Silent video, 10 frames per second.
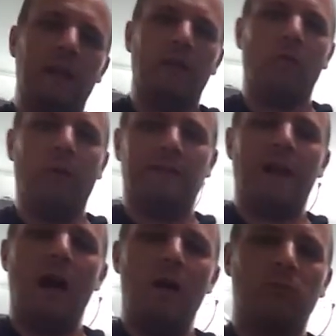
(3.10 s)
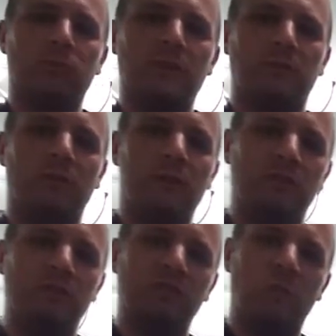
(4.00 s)
here with Tahoe
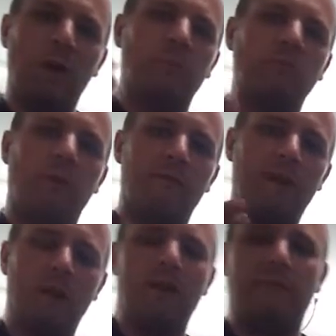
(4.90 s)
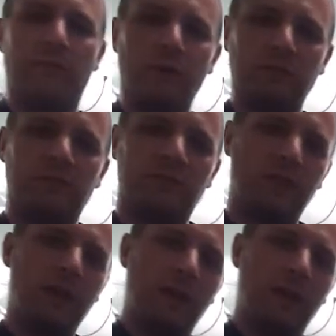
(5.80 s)
Restorations. Welcome to our very first